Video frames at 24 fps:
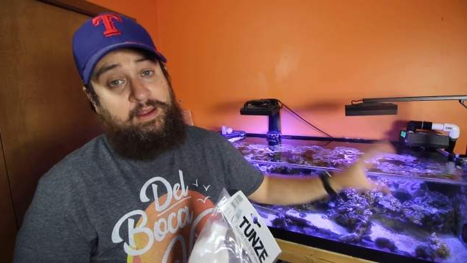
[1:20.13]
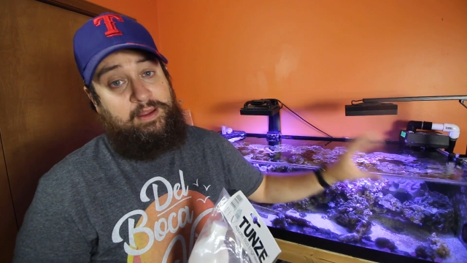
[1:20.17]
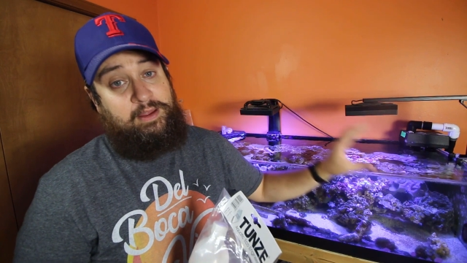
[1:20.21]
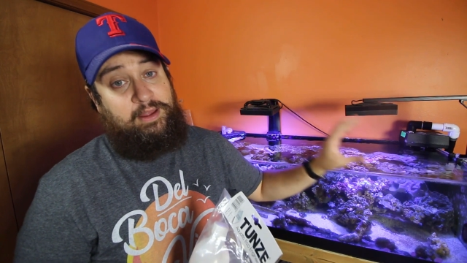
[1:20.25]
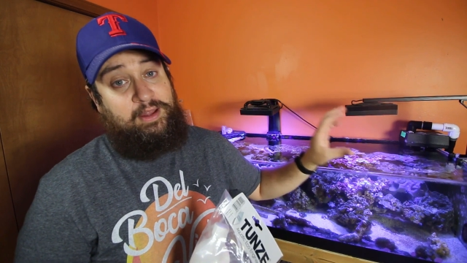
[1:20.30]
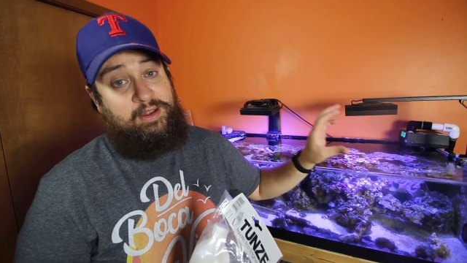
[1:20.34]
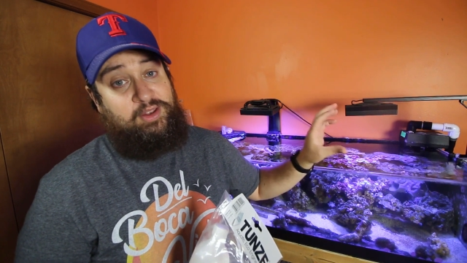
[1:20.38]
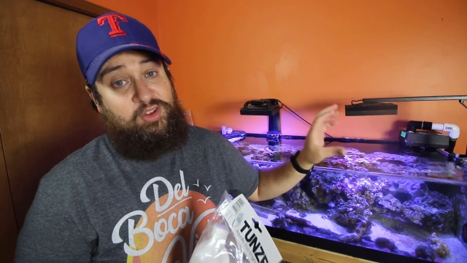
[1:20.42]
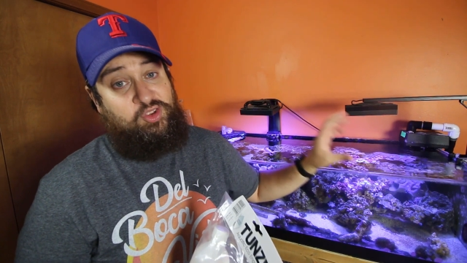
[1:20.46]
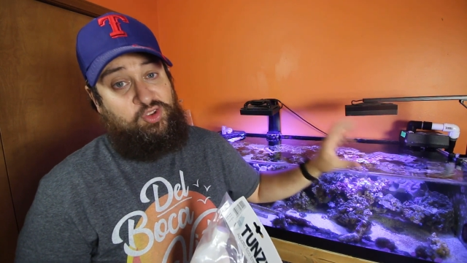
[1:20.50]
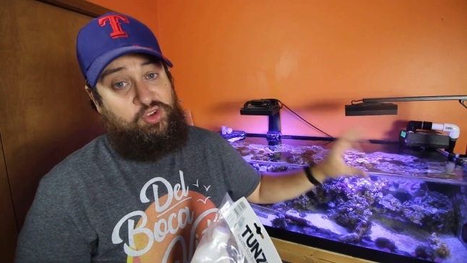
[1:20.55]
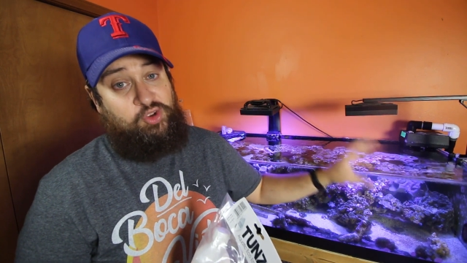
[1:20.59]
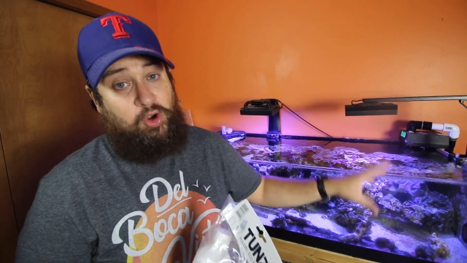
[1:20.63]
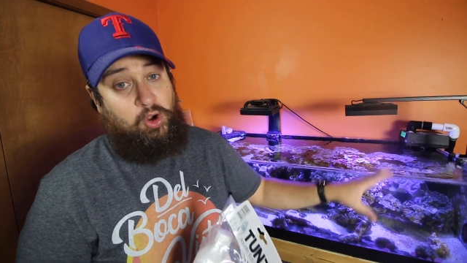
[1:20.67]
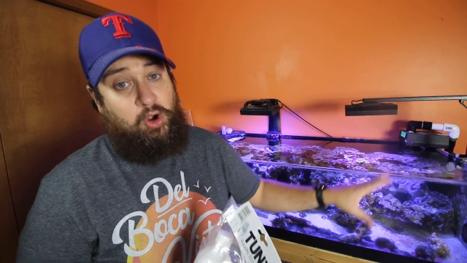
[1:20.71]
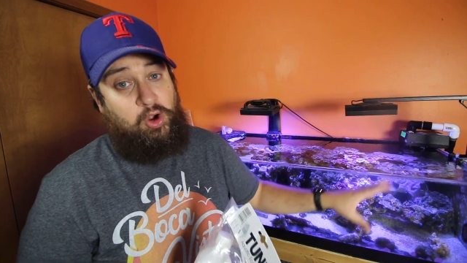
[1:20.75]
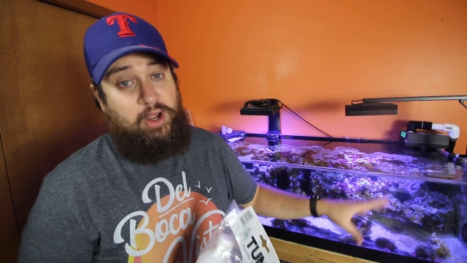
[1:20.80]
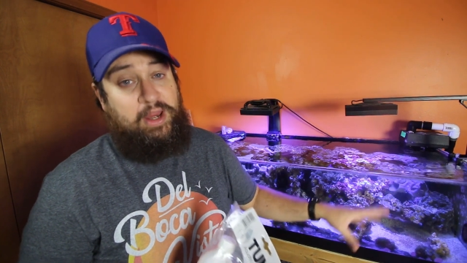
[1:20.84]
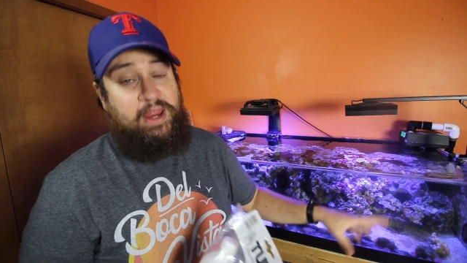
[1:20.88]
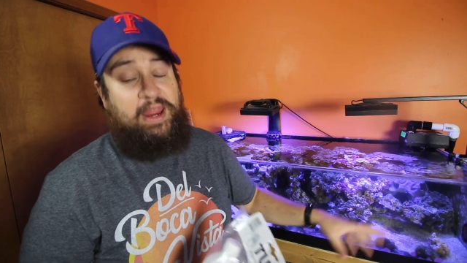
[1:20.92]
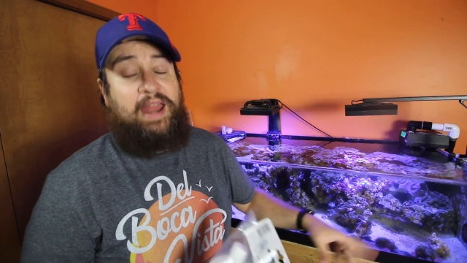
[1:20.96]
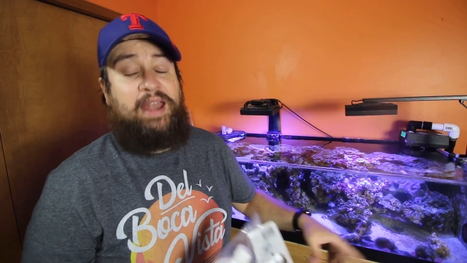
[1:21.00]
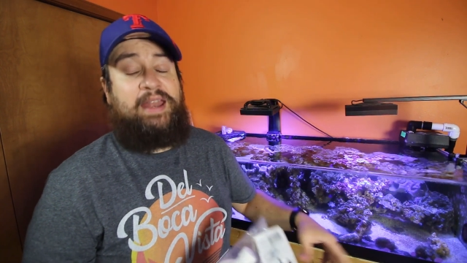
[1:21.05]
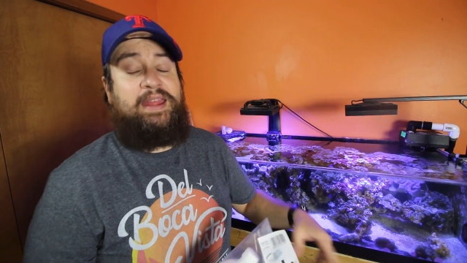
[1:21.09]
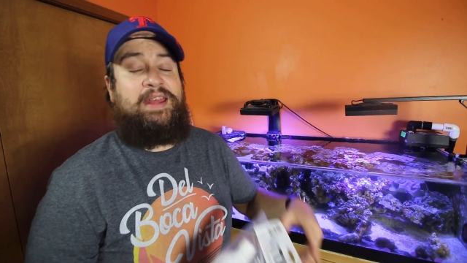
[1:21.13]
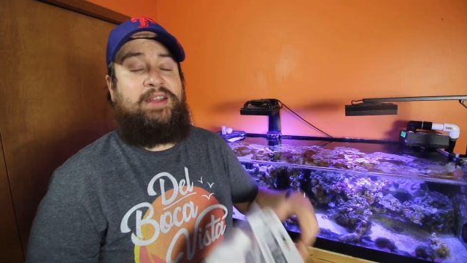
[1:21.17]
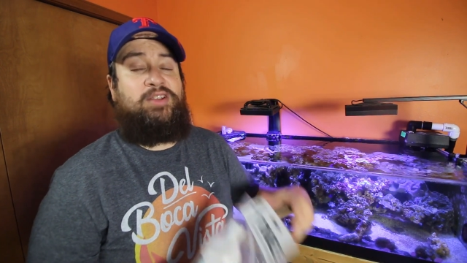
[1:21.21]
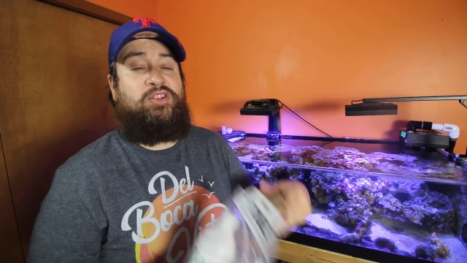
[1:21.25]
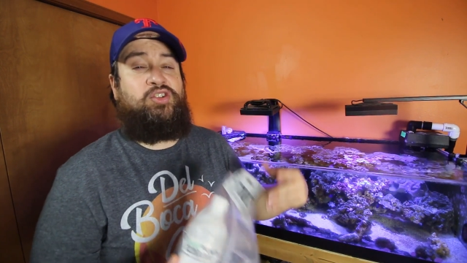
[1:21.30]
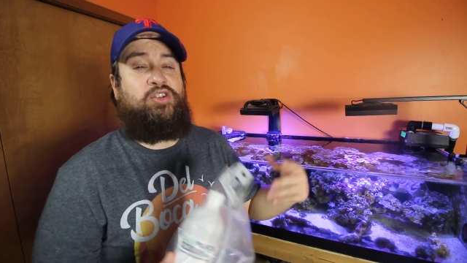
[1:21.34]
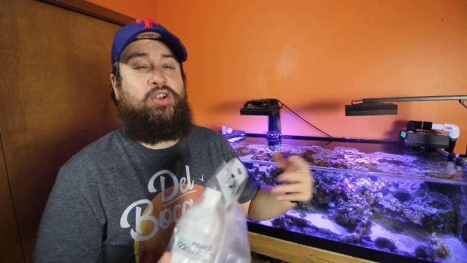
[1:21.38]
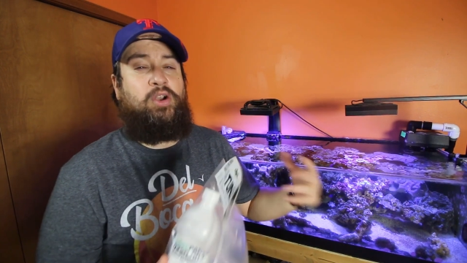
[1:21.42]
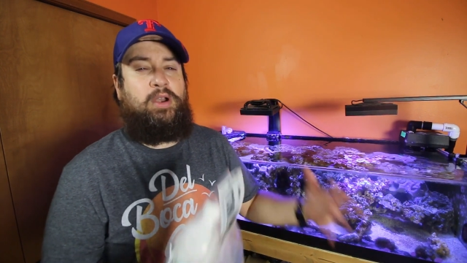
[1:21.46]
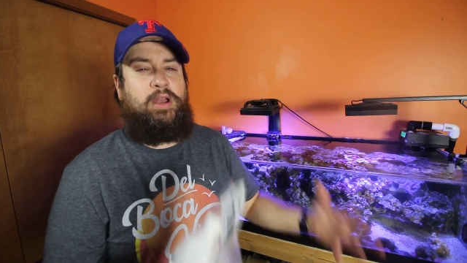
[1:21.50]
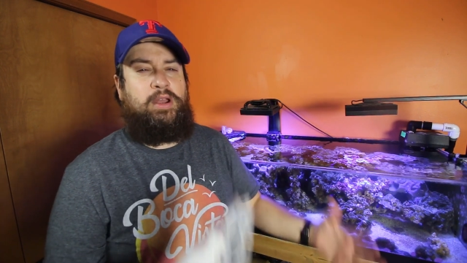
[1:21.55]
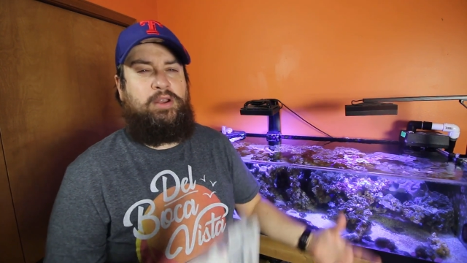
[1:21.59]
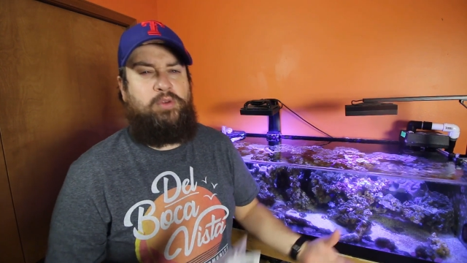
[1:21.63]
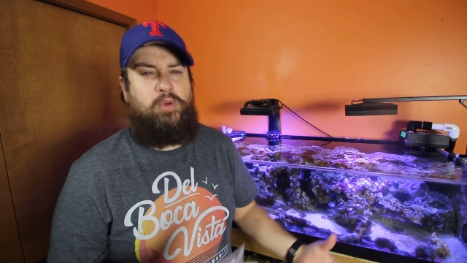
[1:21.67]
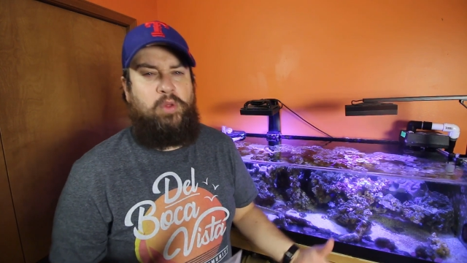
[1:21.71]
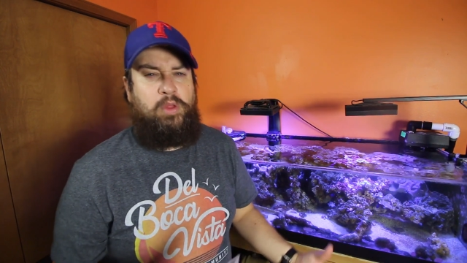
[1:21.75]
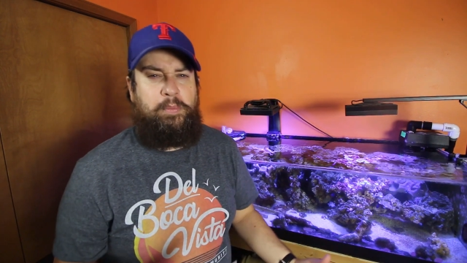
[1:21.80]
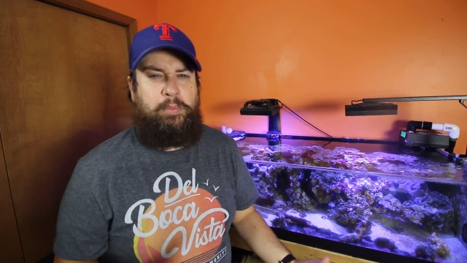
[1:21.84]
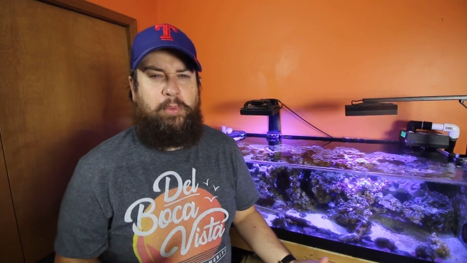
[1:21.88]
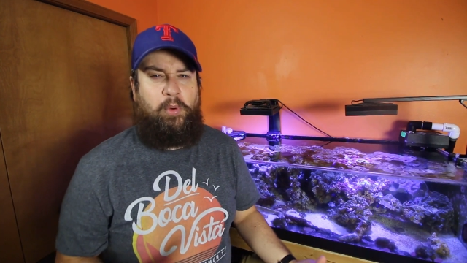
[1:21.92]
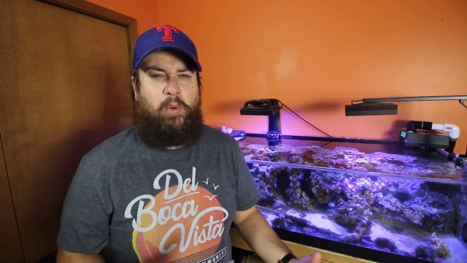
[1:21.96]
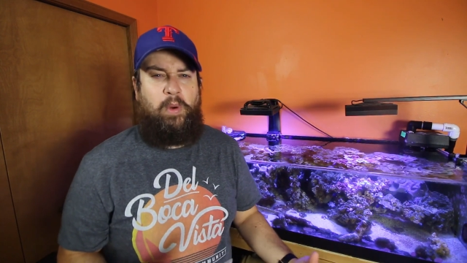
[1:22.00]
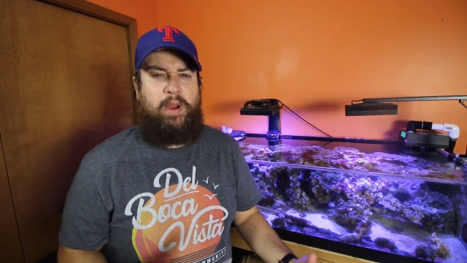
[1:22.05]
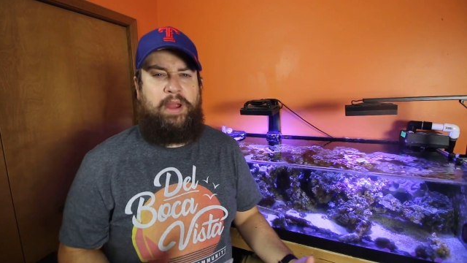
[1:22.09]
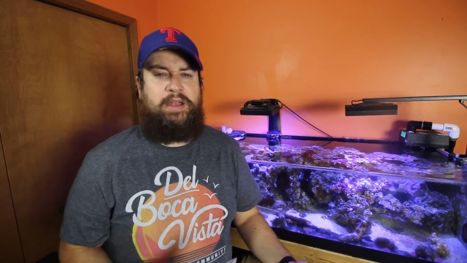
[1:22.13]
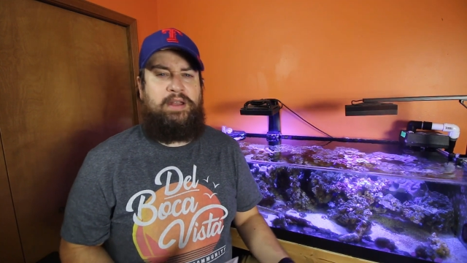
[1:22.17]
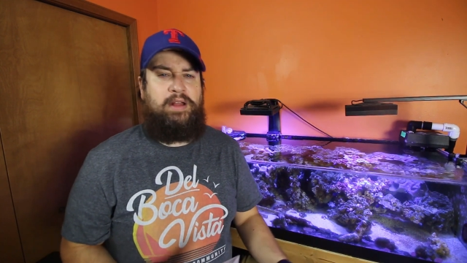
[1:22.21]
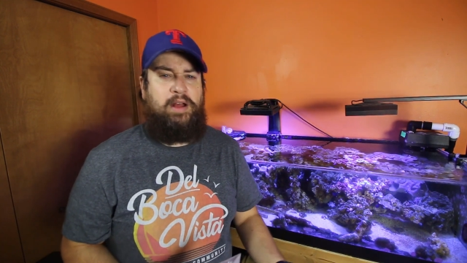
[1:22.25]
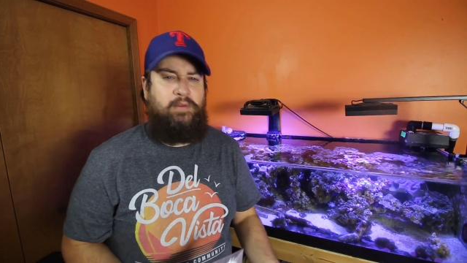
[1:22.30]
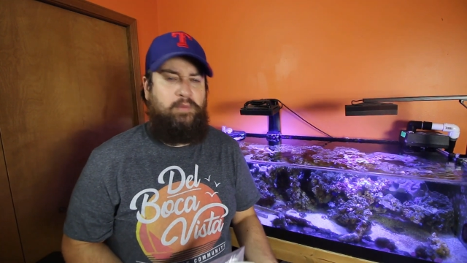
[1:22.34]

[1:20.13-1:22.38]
gets dirty and gets dirty to the point